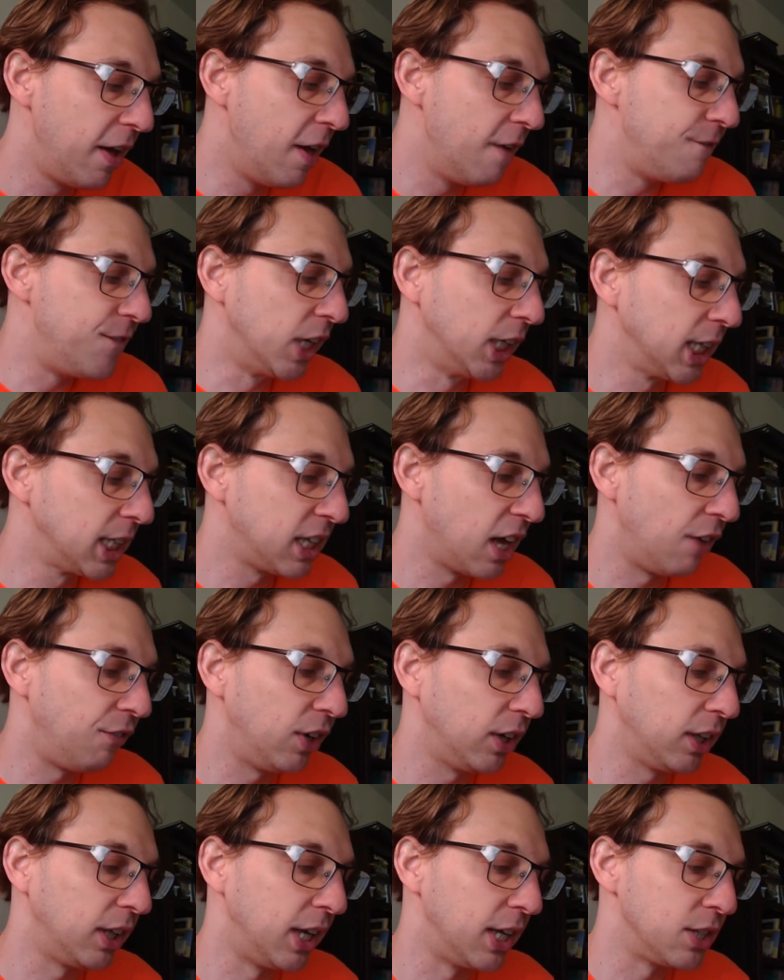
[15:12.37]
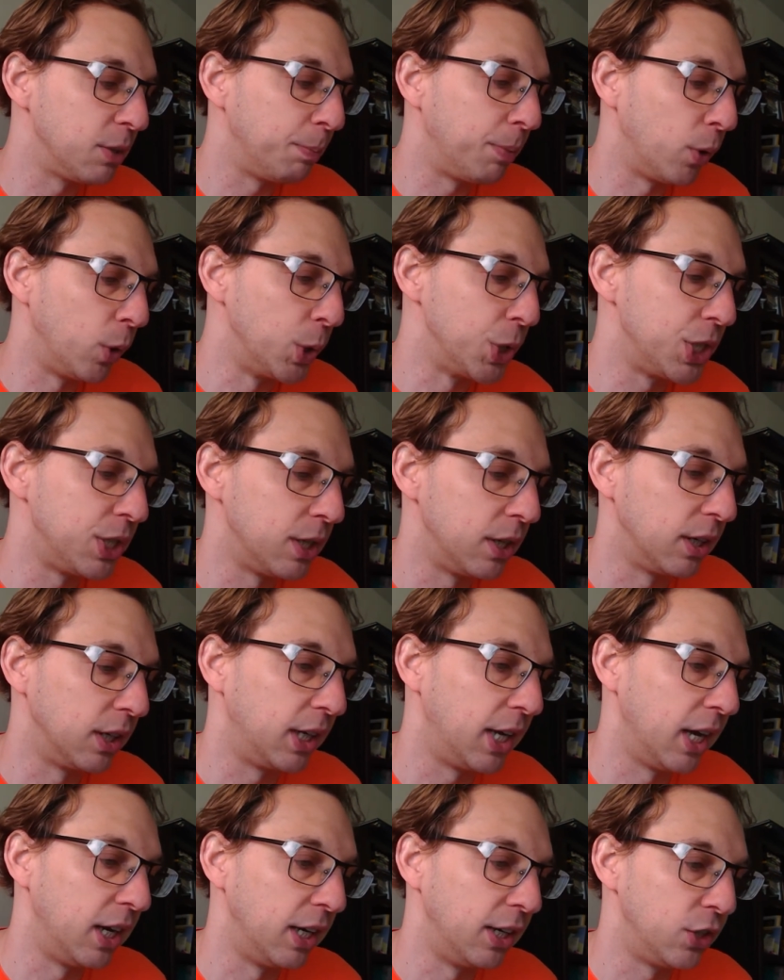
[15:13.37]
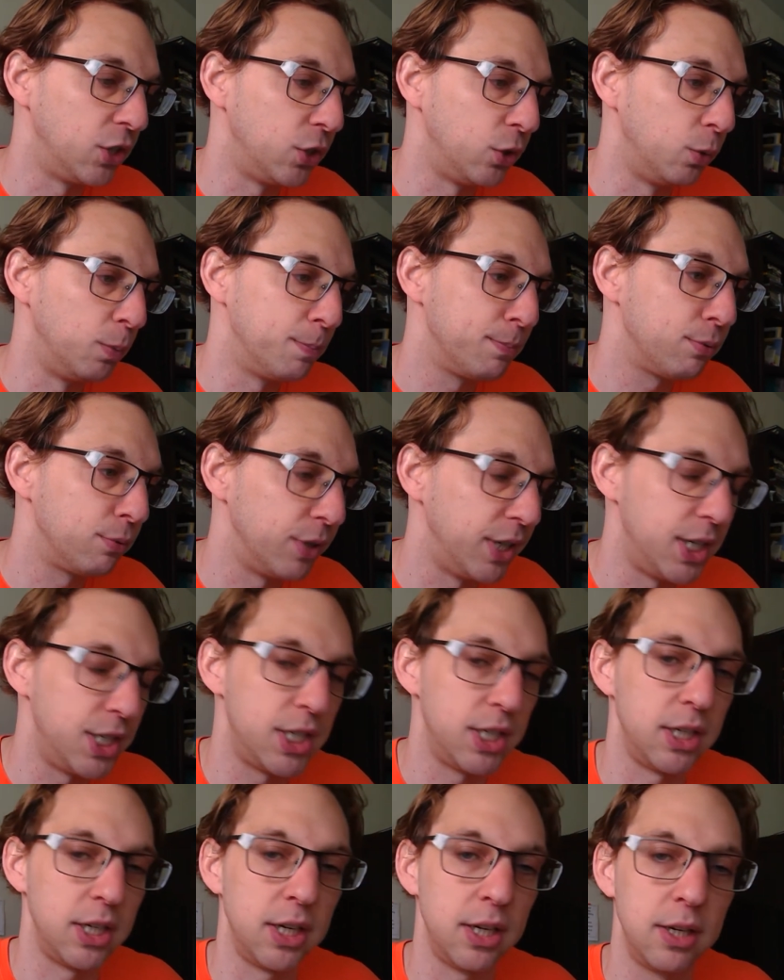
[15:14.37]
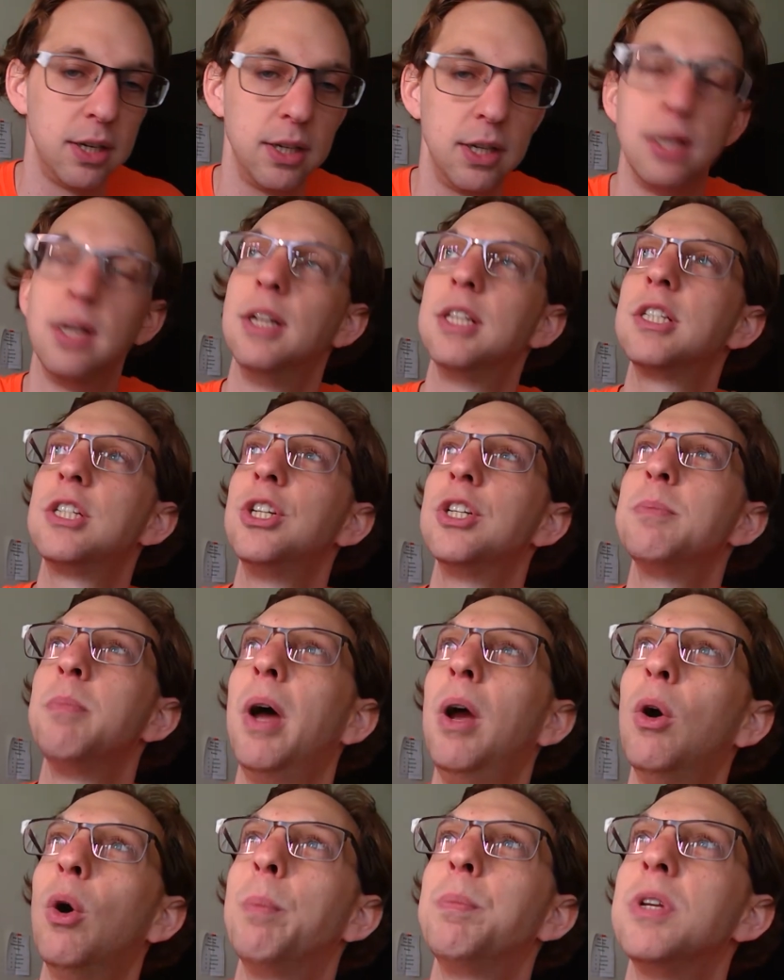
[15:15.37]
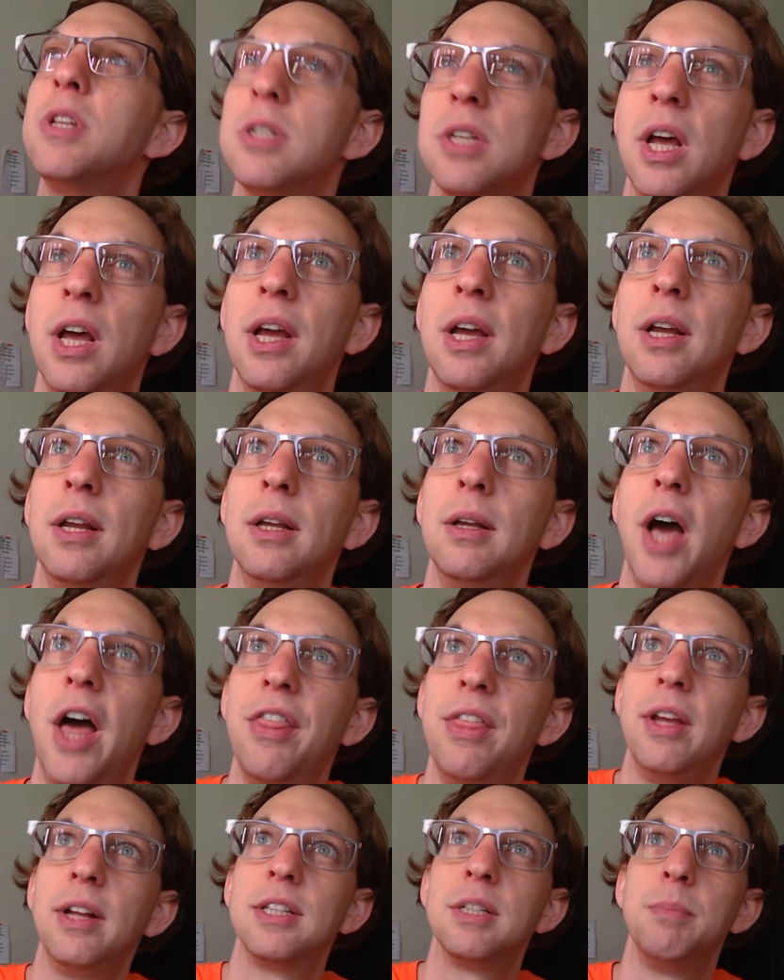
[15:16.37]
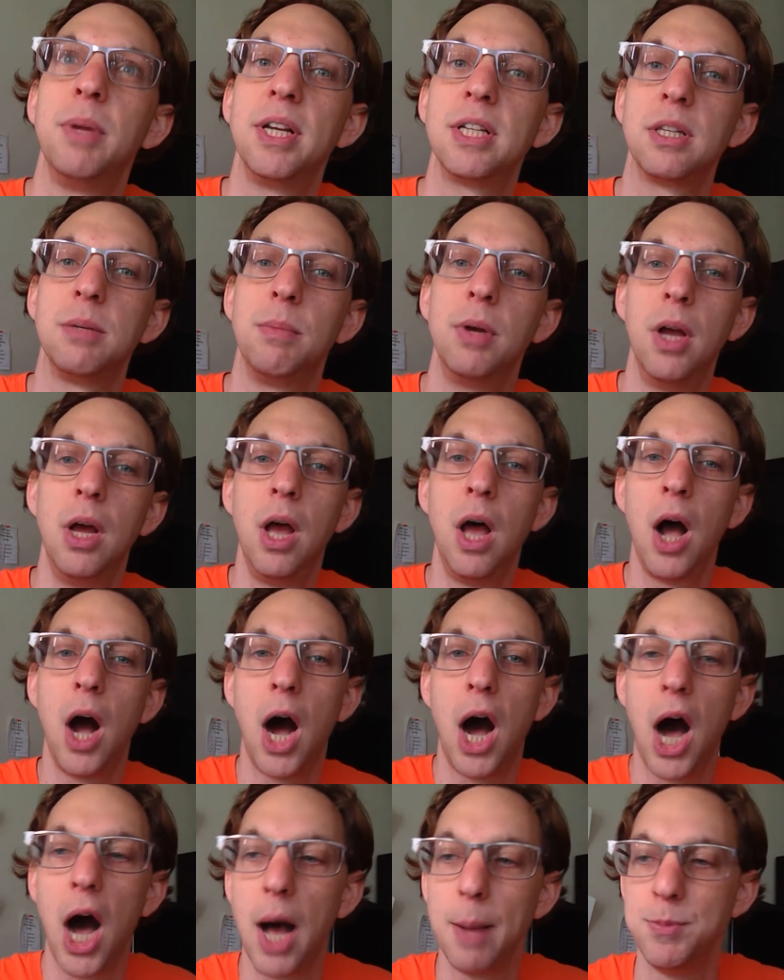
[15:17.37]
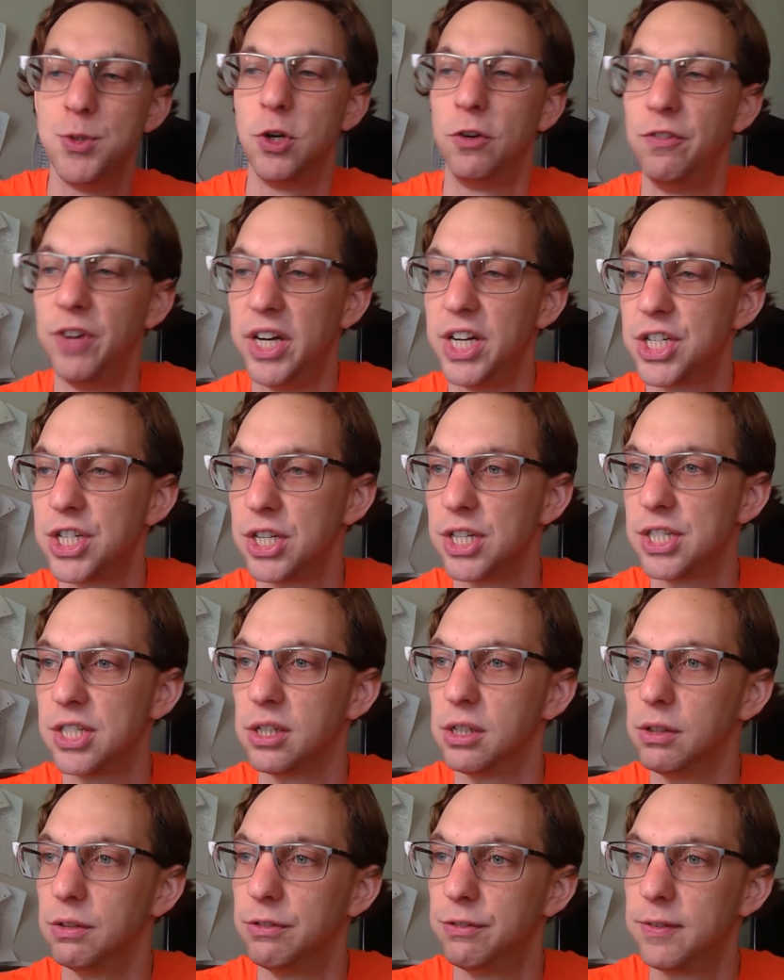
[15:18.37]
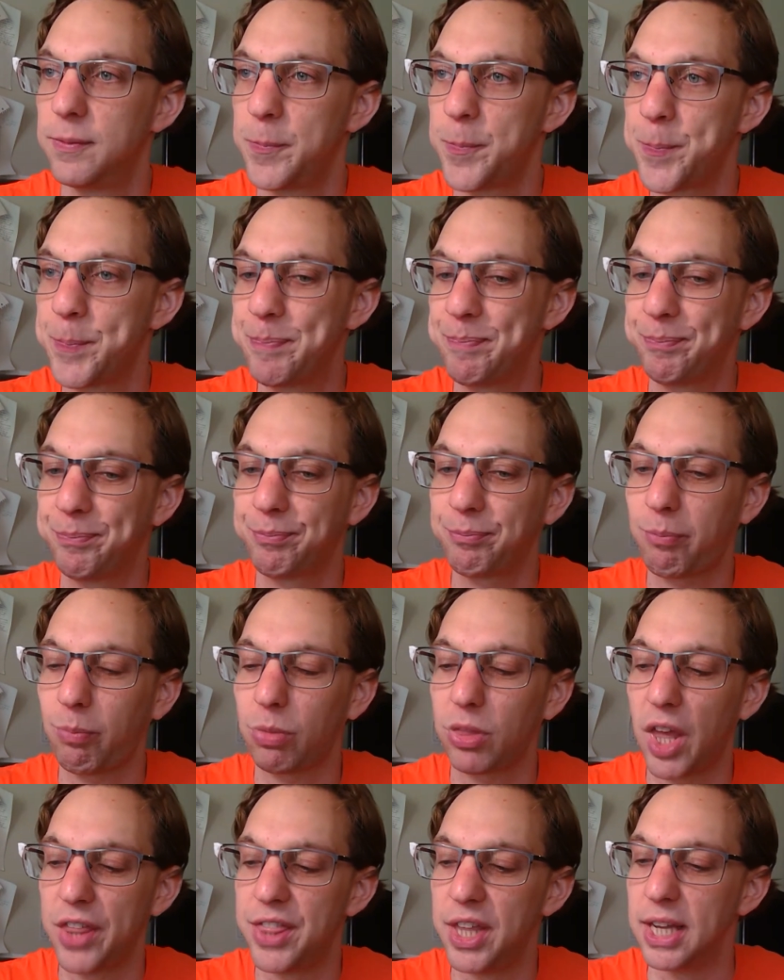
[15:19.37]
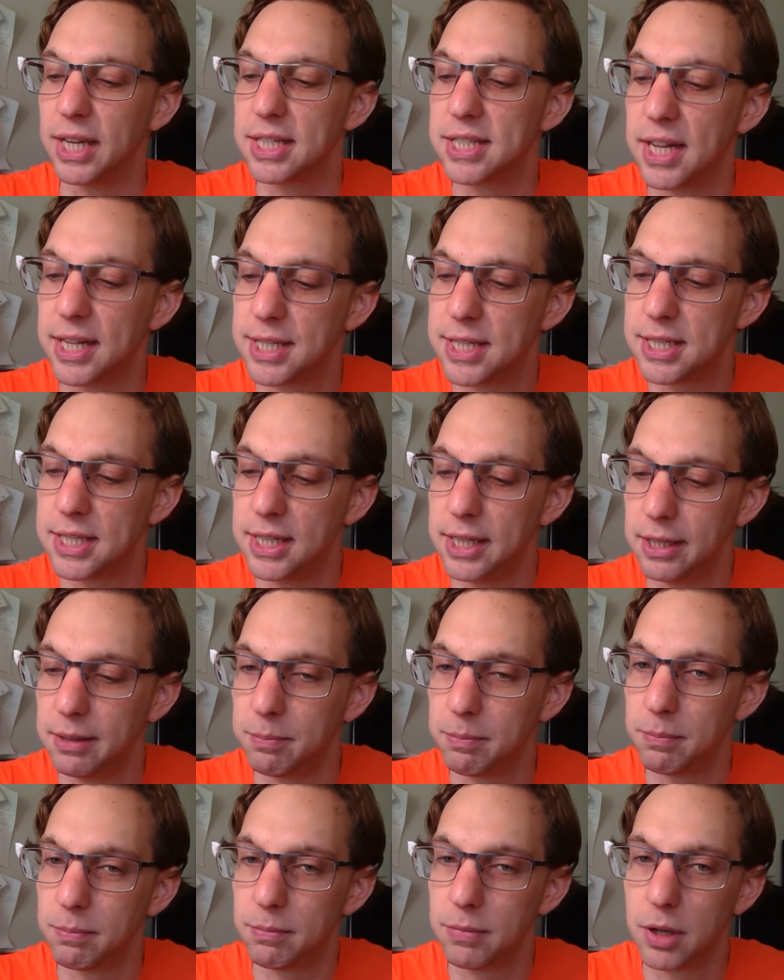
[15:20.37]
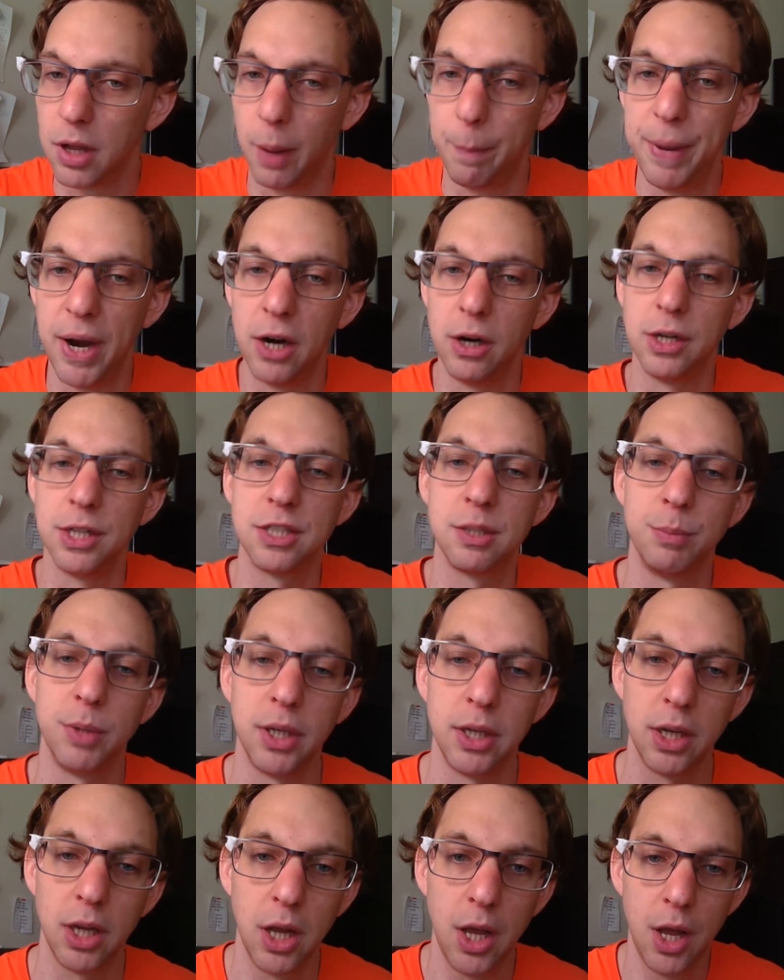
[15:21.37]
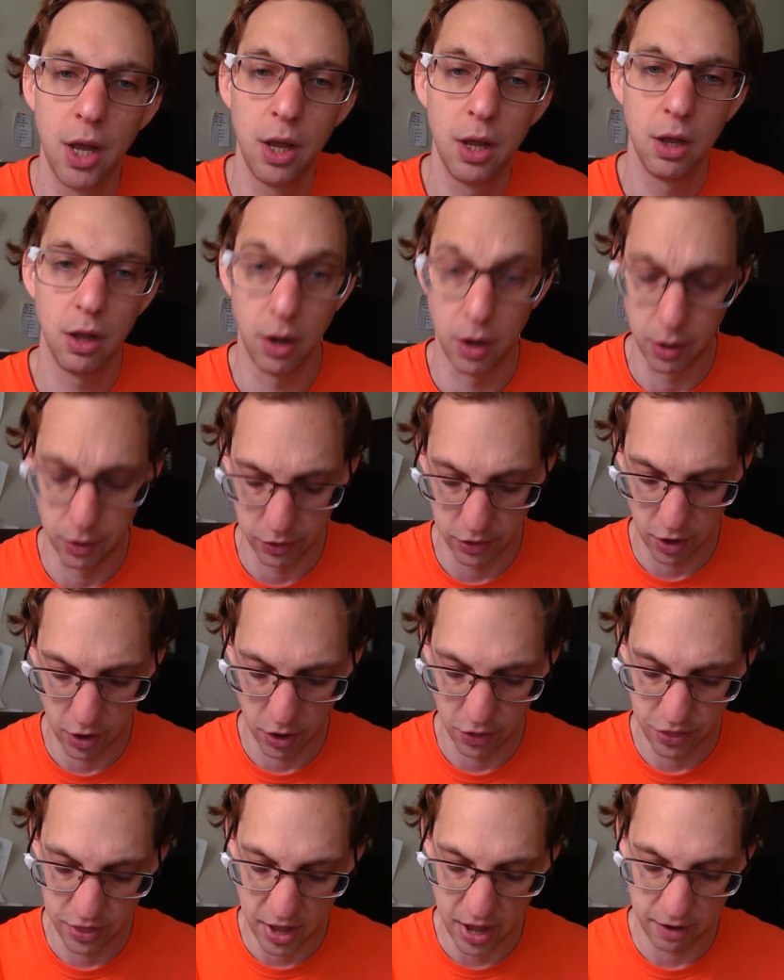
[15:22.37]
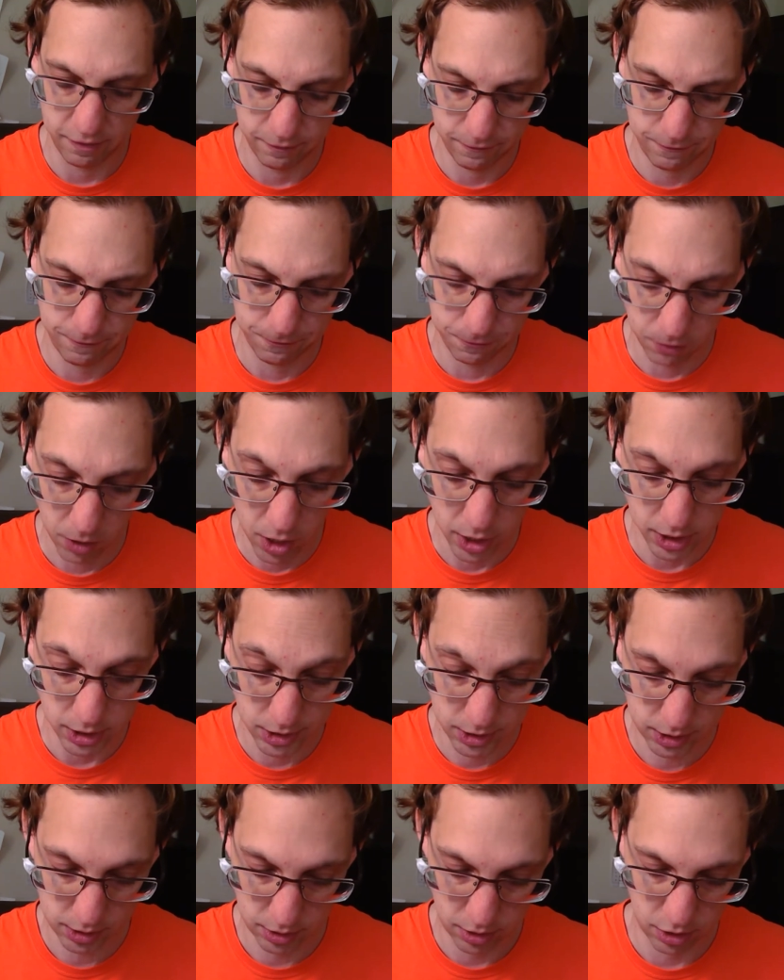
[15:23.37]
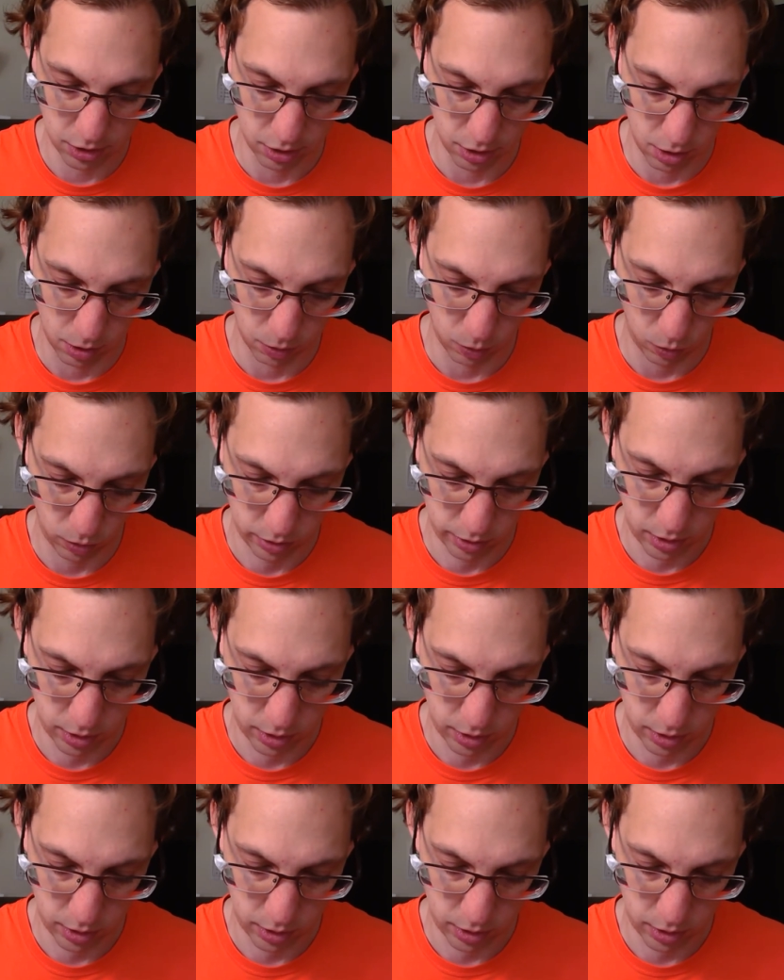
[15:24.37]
Philosophically, as opposed to getting too preachy, it's just my hope to say, I think, to make some observations of things that seem apparent to me. On that front, though,